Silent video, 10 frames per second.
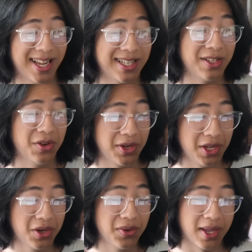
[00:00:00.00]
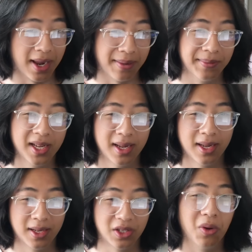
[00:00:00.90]
it's new to you, then
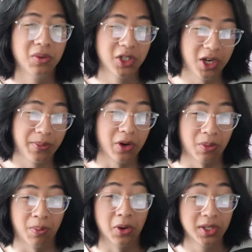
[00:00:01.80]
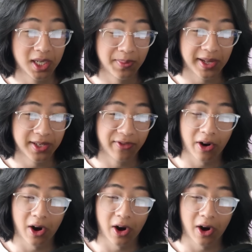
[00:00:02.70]
don't ship your most expensive